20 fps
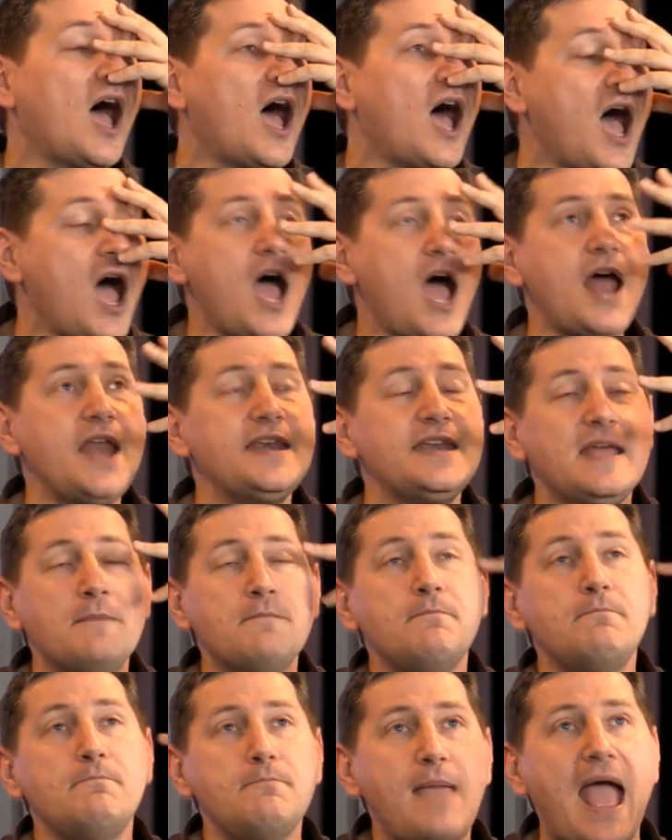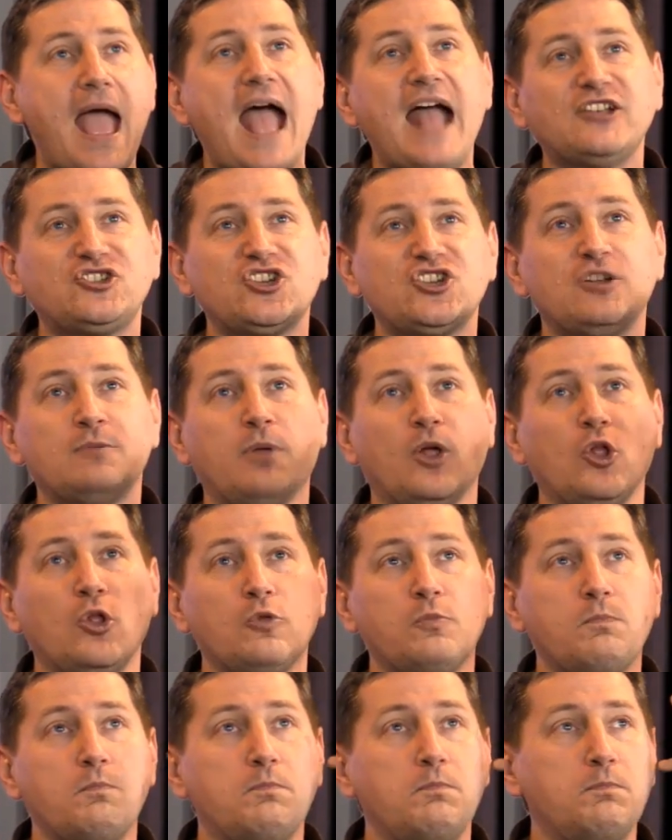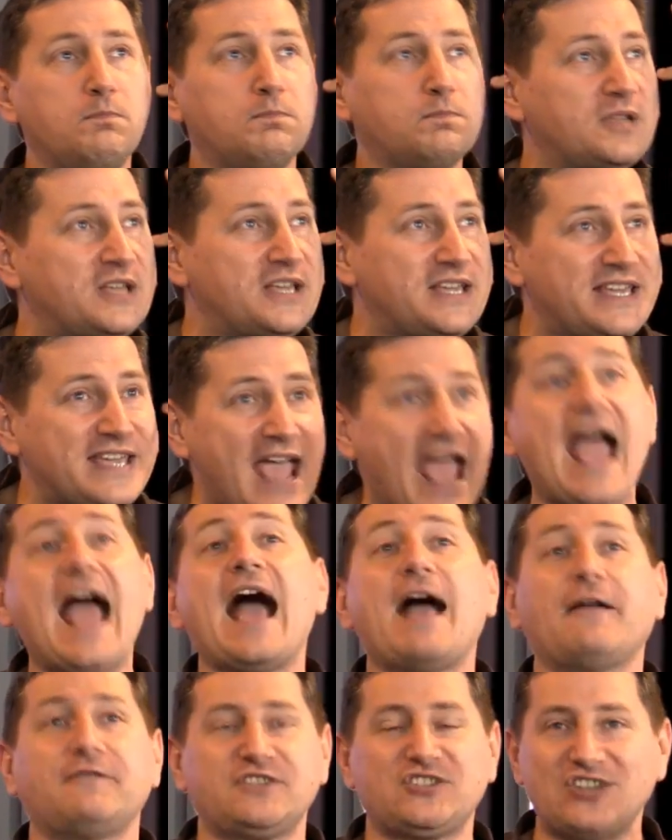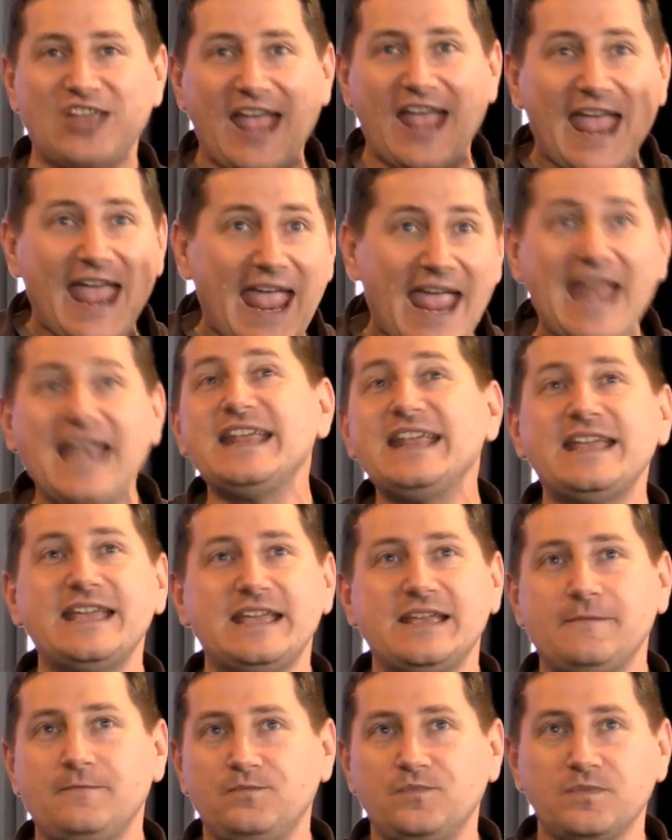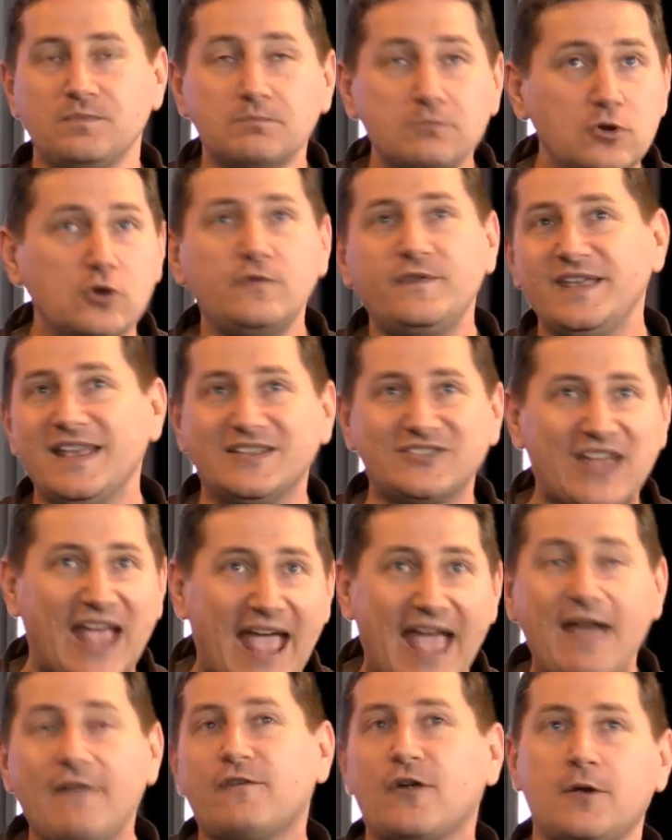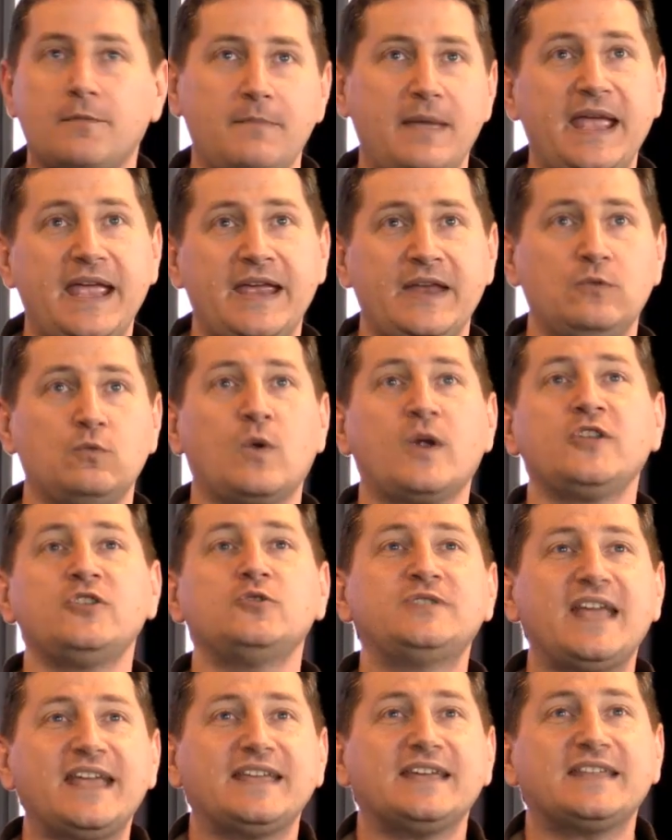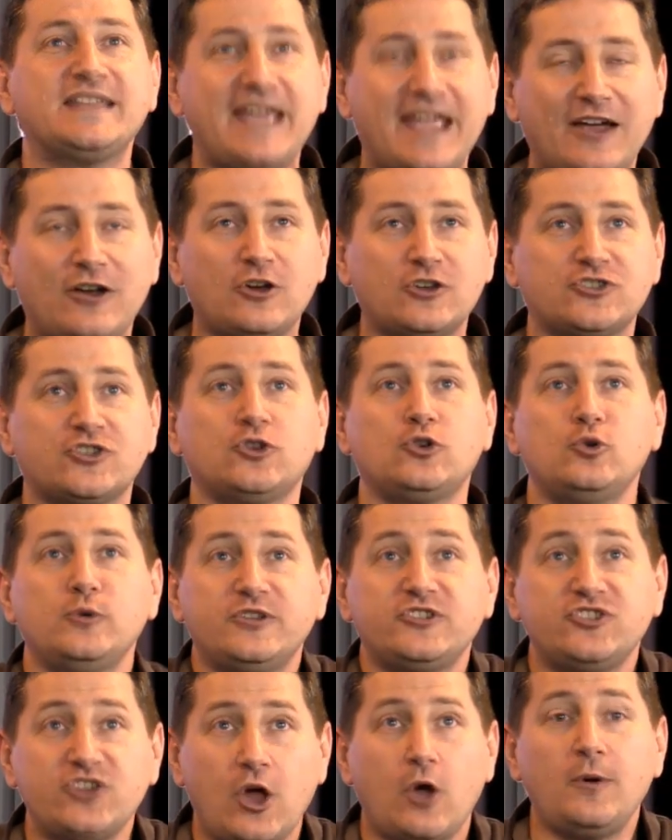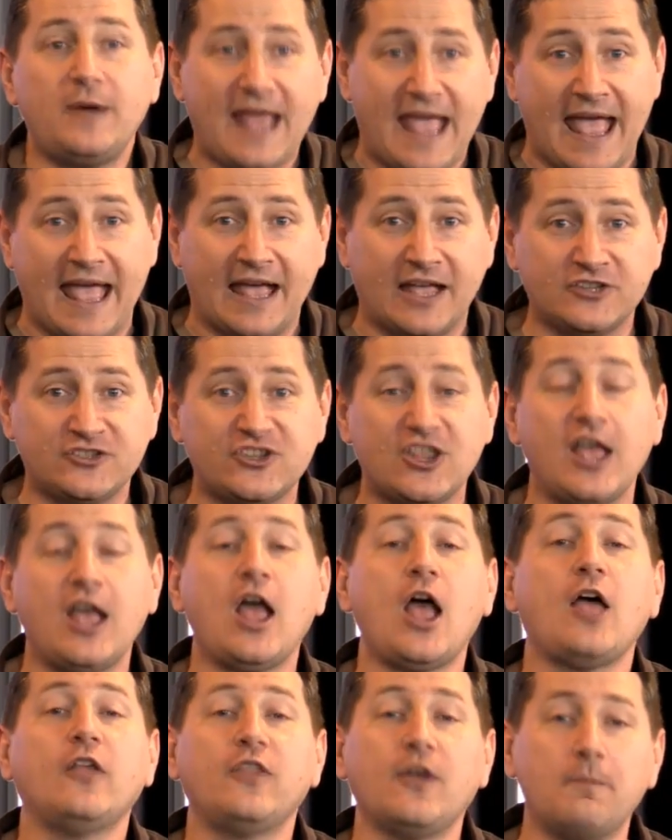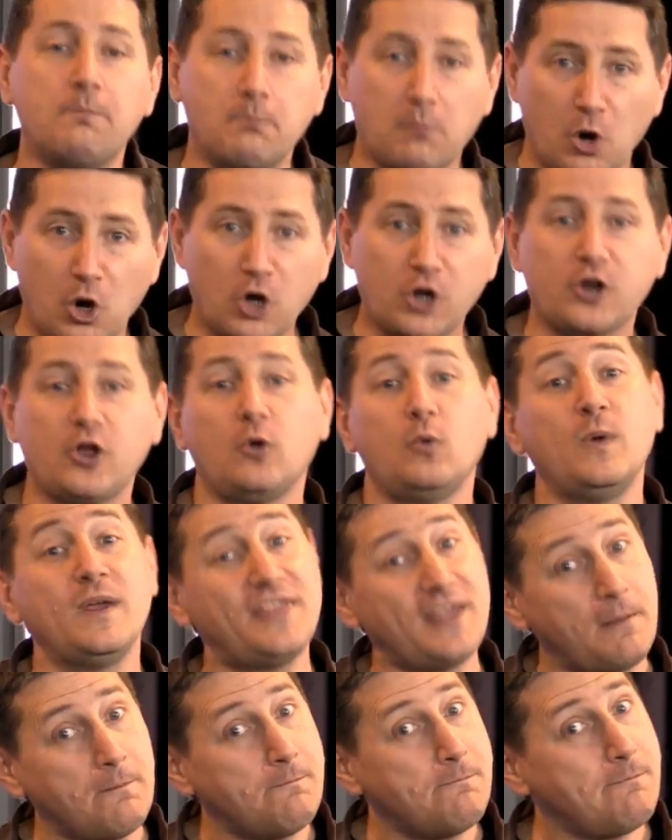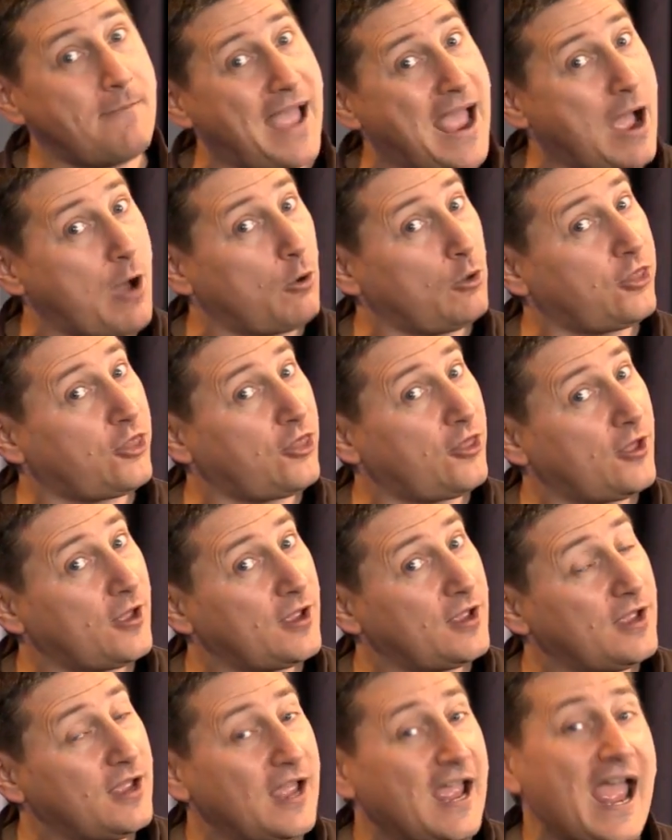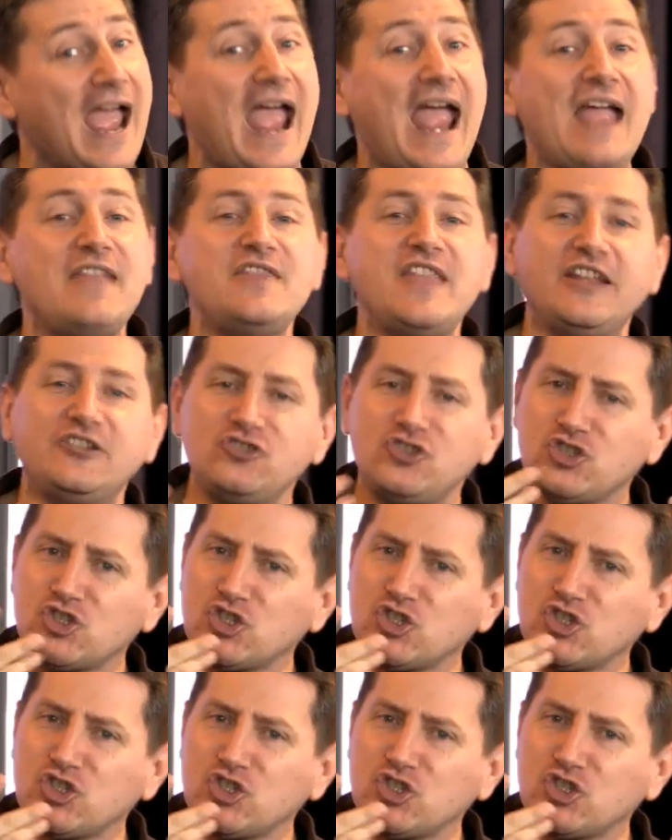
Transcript: unimaginable gaffes any movie has ever made, where you take a character who is known as the Merc with a mouth and then